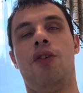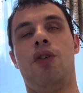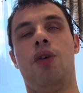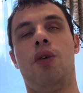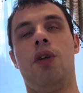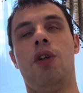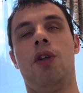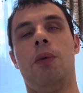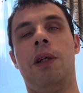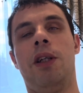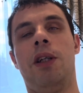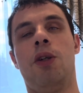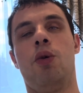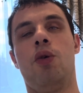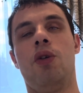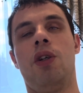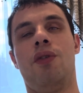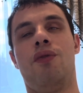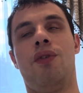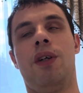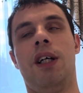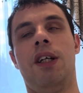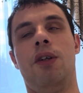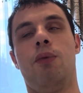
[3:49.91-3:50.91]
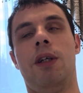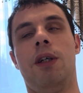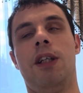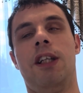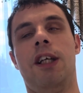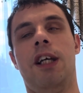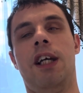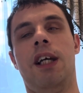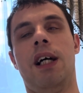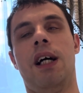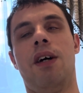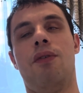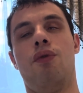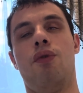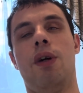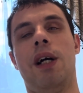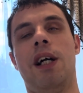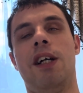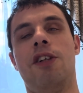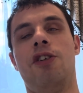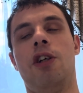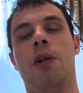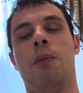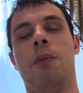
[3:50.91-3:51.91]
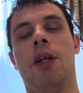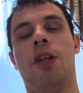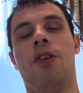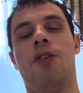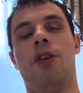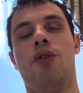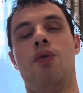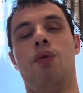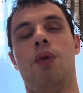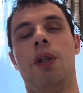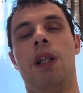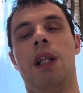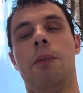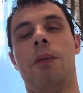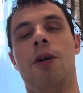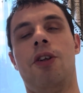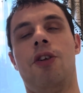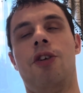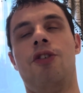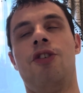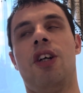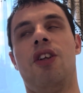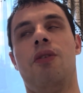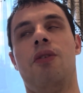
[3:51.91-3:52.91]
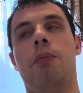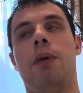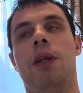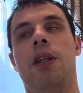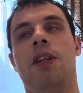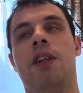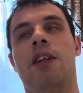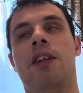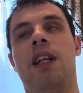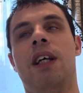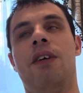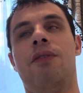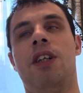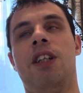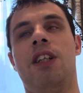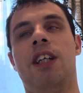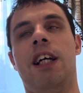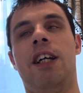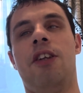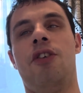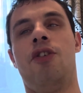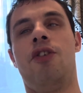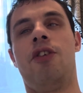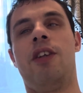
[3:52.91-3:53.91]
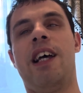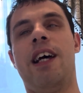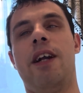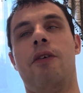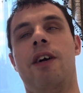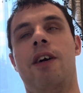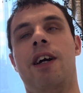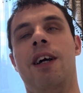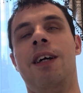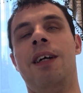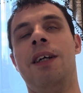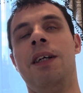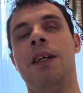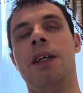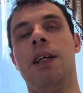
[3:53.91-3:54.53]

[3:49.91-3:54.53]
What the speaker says: So you'll be notified when they have read your message, when the message has been delivered, etc.